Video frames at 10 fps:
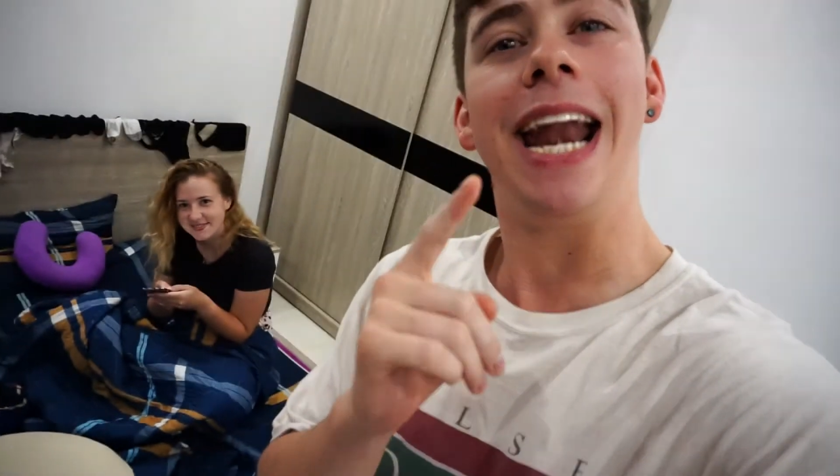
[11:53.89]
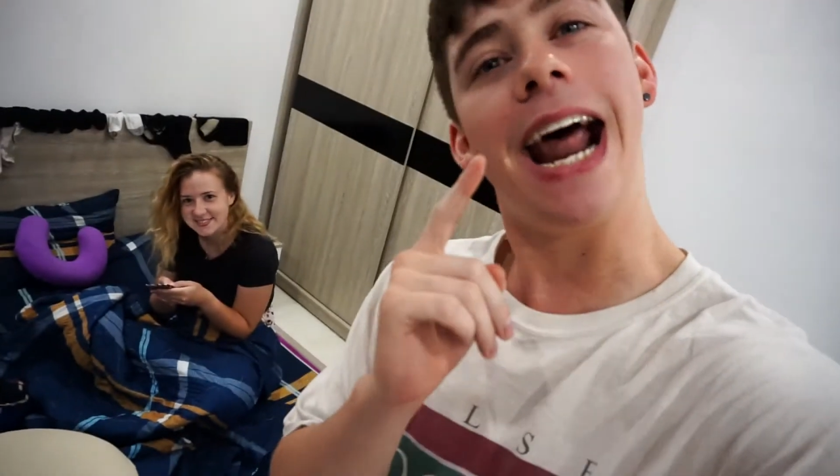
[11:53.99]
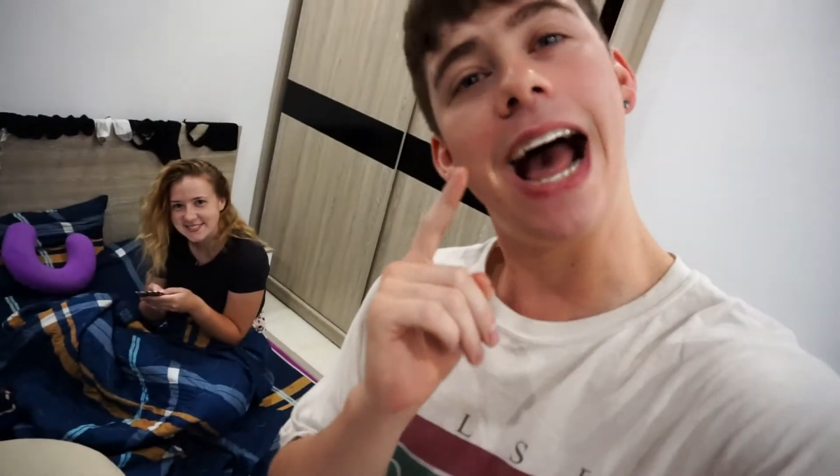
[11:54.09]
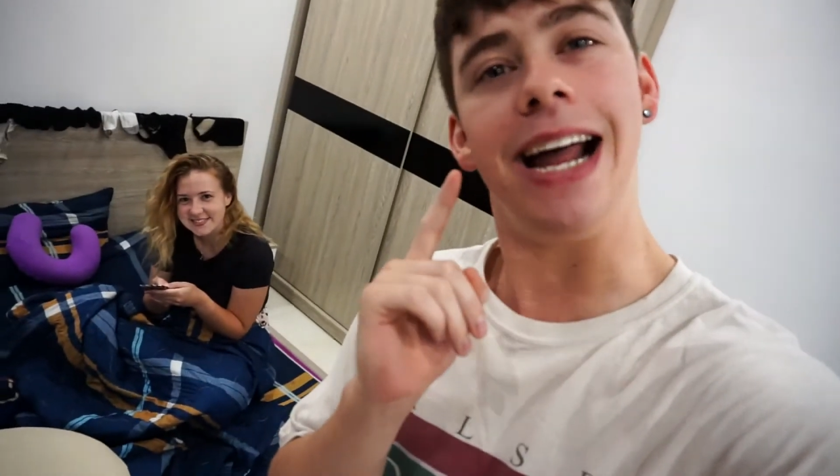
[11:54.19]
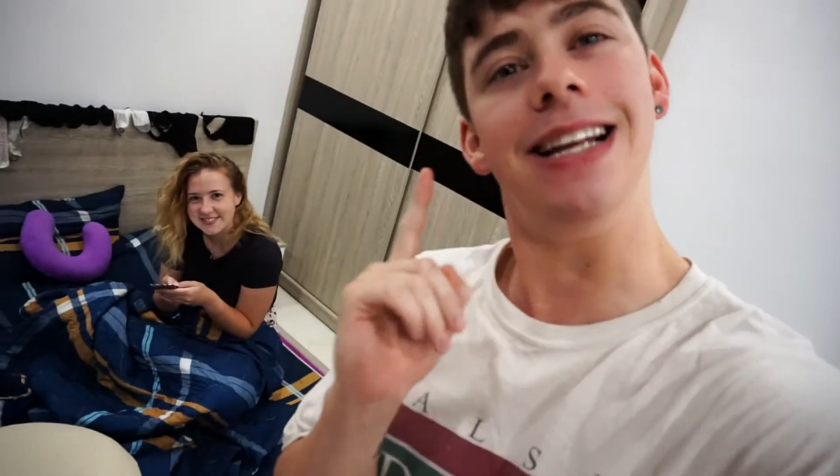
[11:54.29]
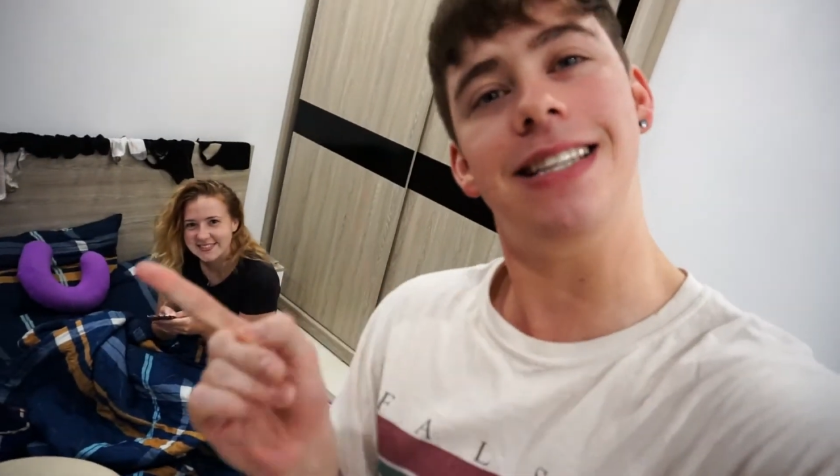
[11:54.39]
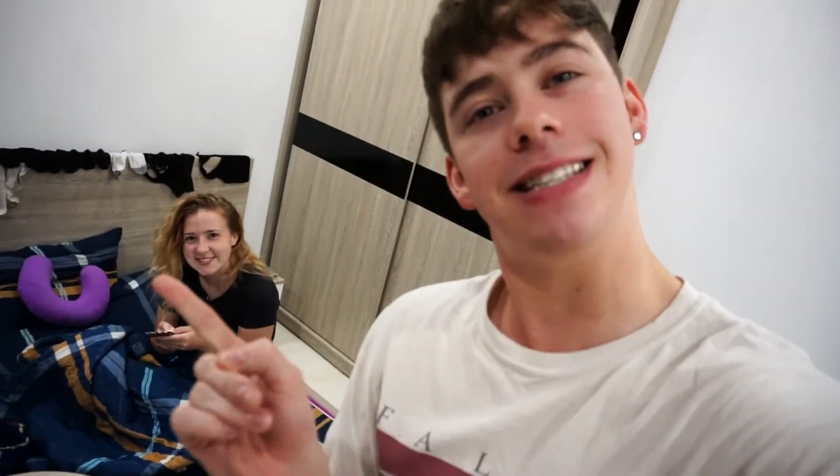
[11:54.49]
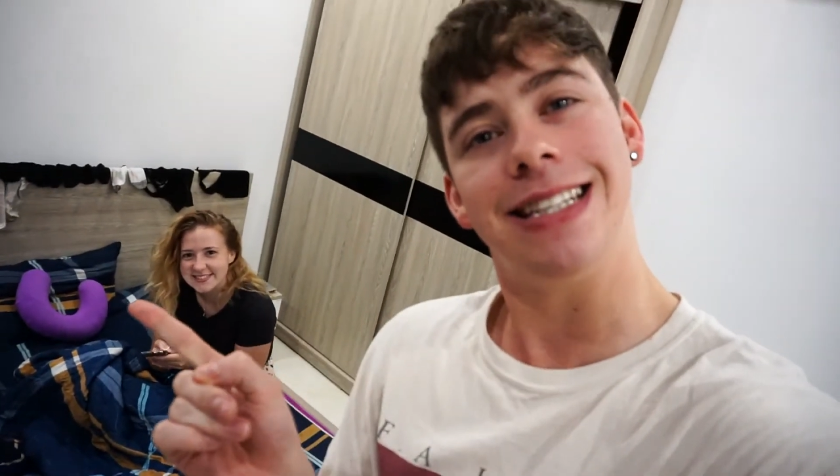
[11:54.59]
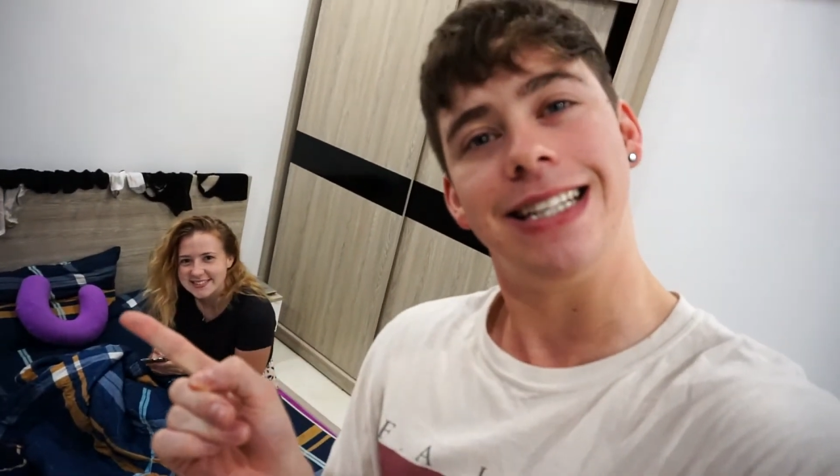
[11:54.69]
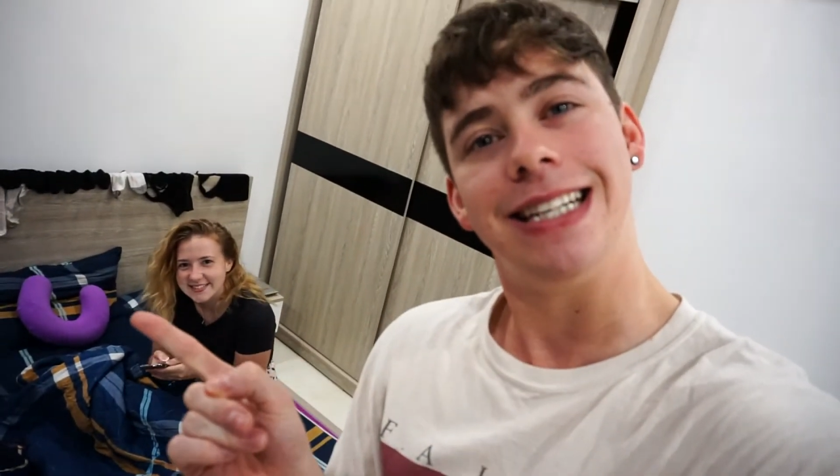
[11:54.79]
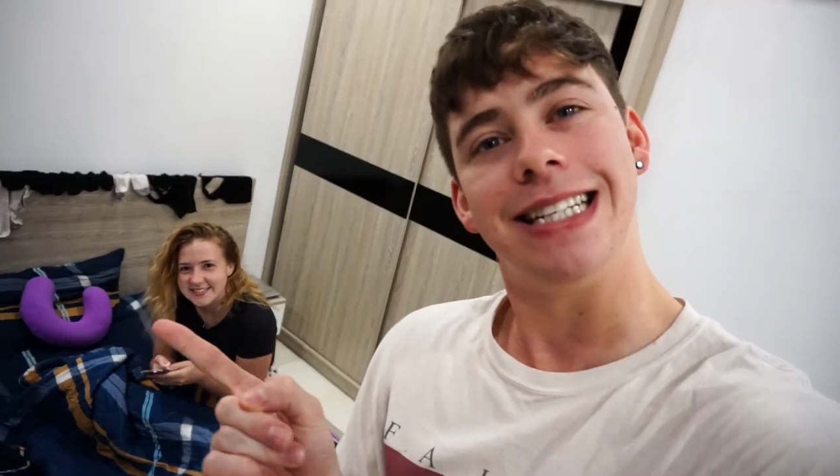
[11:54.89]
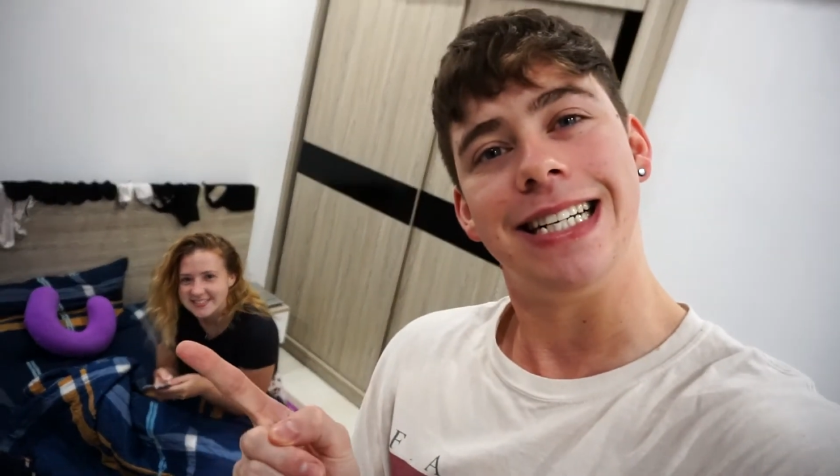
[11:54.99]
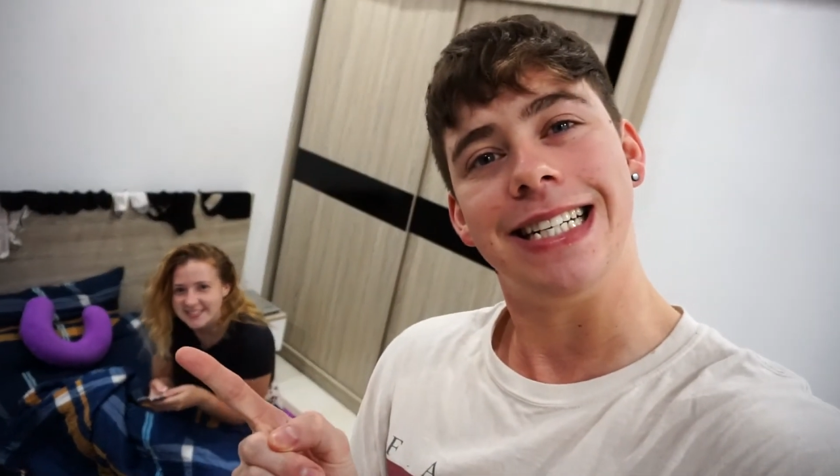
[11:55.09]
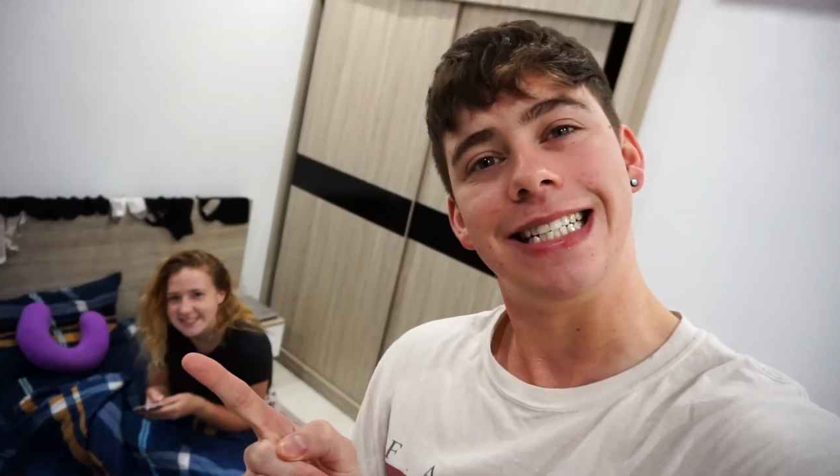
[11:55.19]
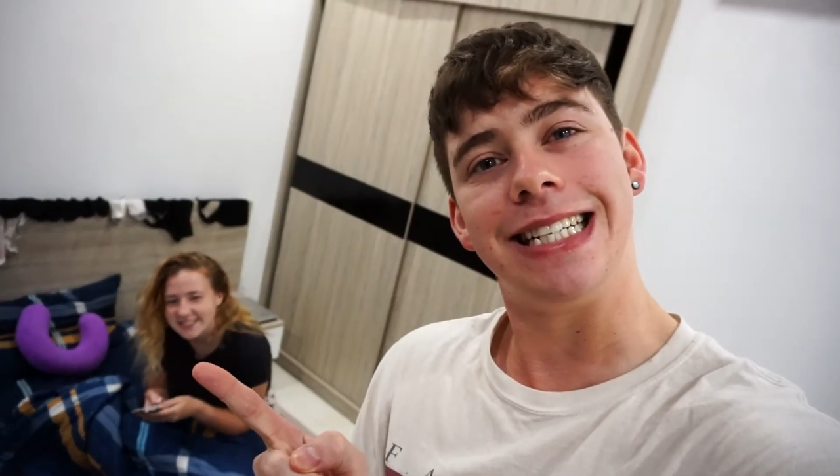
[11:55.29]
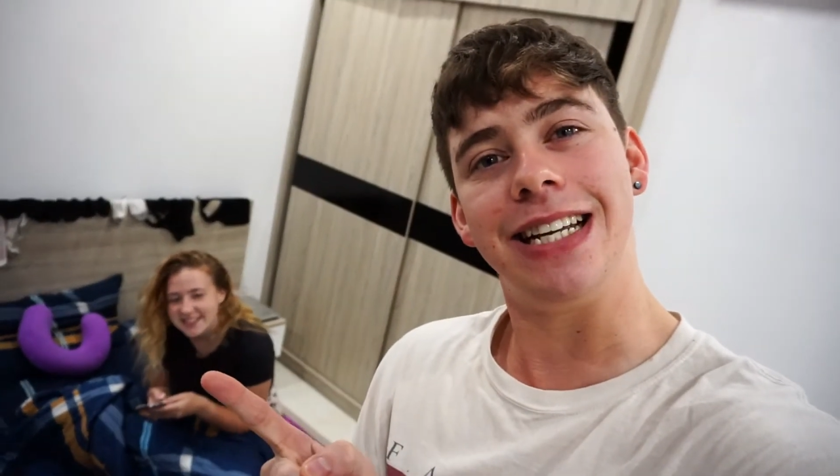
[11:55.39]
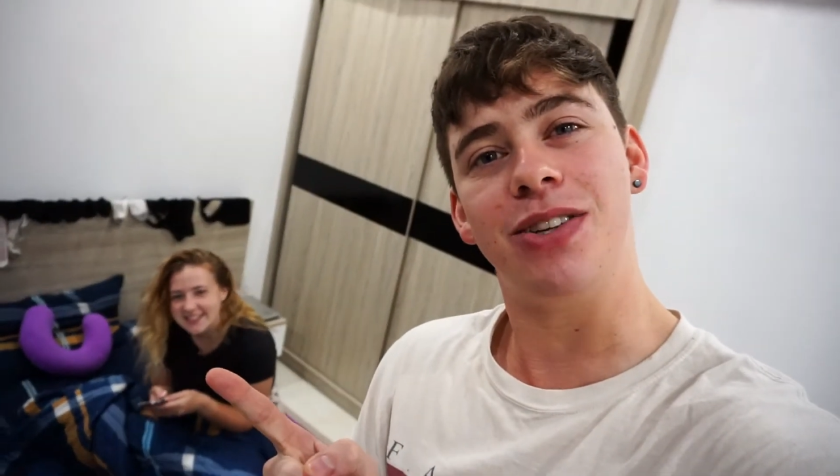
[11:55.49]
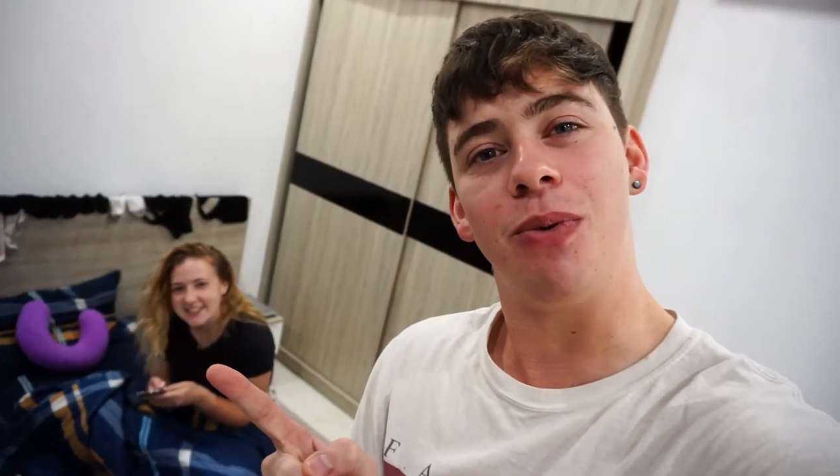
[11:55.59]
nice to this